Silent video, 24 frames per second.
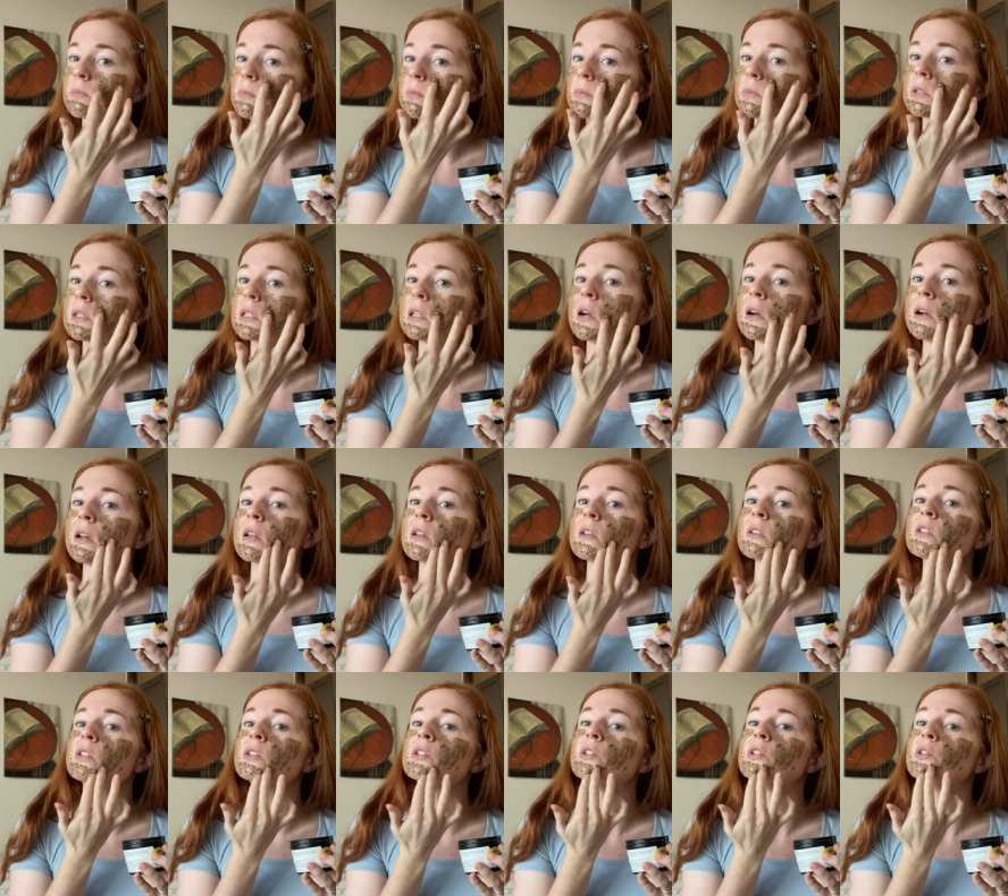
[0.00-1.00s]
starting
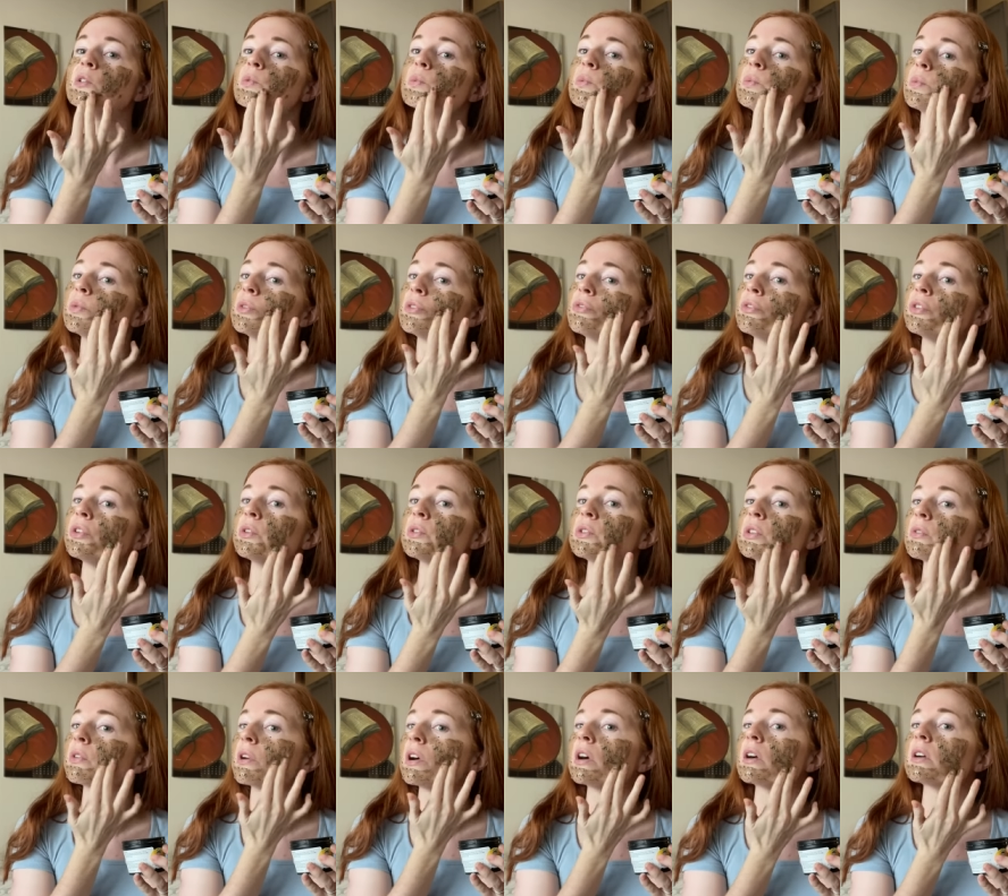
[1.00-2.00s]
to do reviews
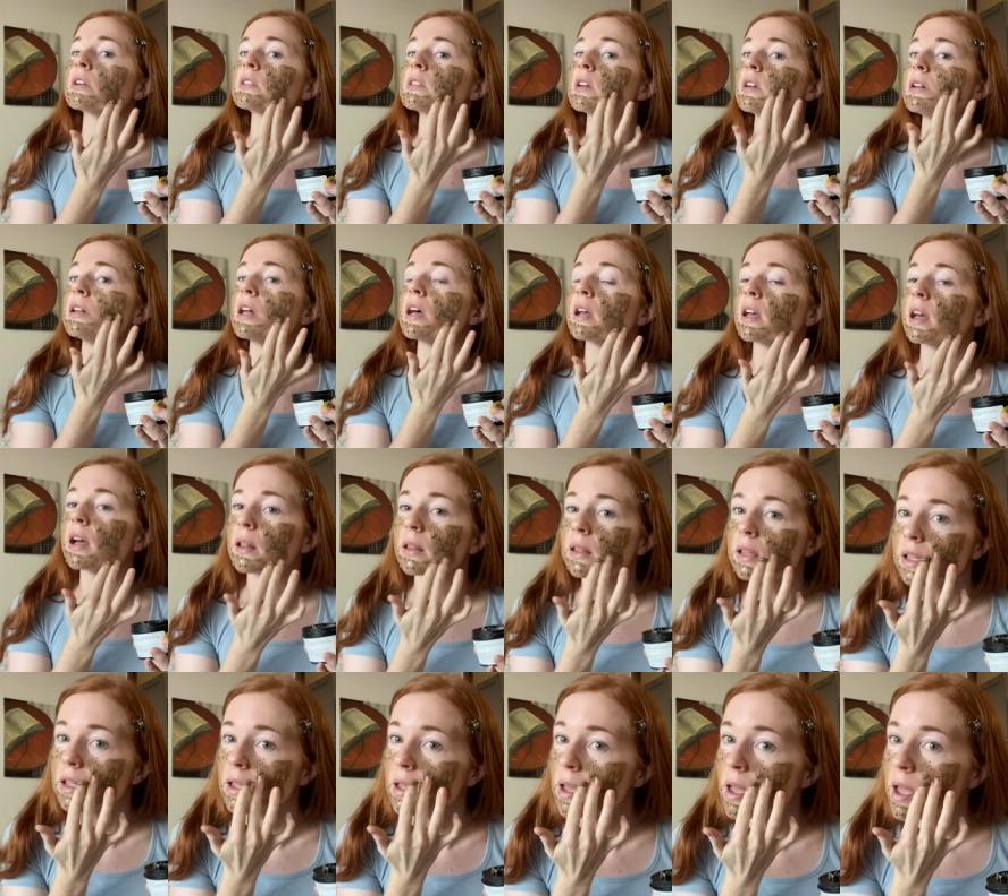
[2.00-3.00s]
of arcs on
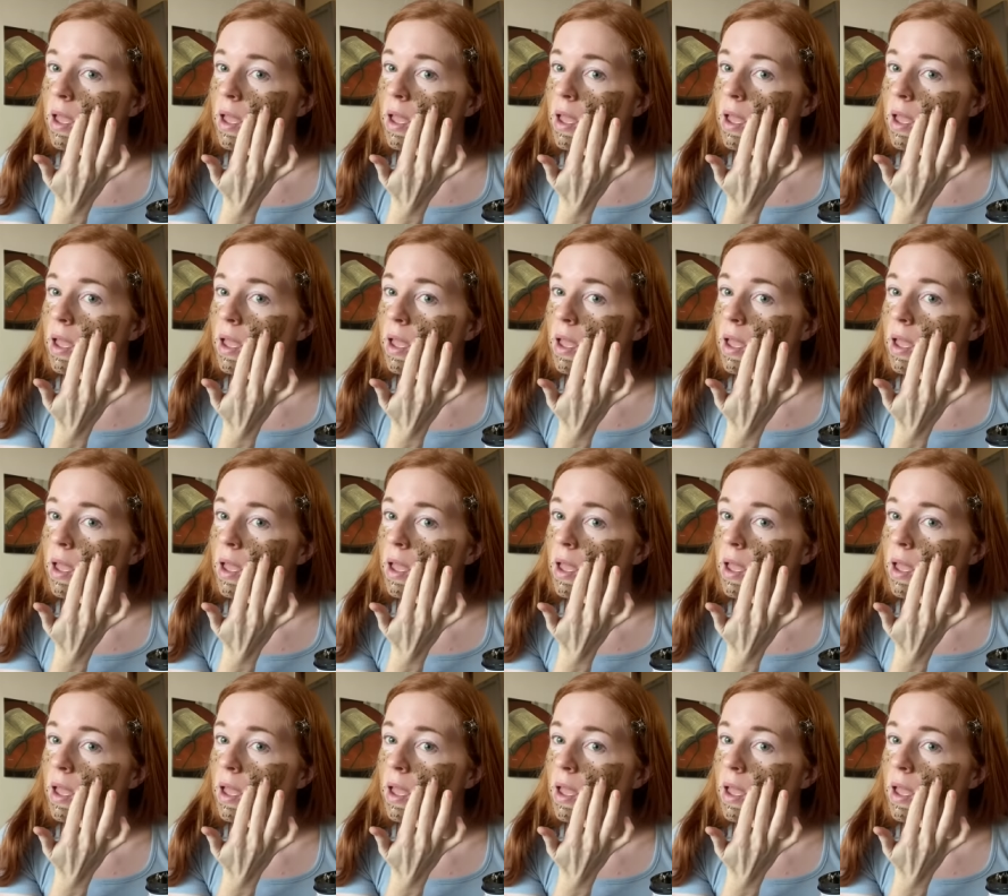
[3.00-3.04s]
NetGalley.